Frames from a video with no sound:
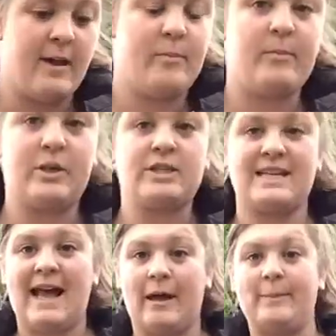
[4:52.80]
because it
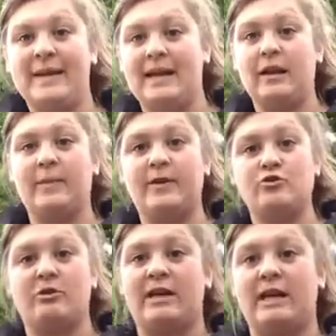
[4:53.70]
can be a little bit
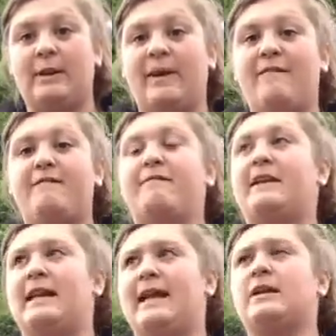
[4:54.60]
tricky and a bit
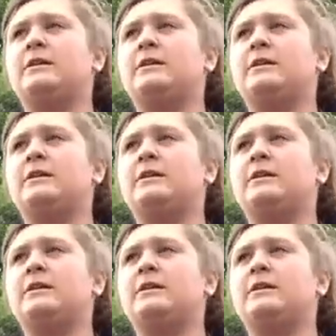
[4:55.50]
fiddly.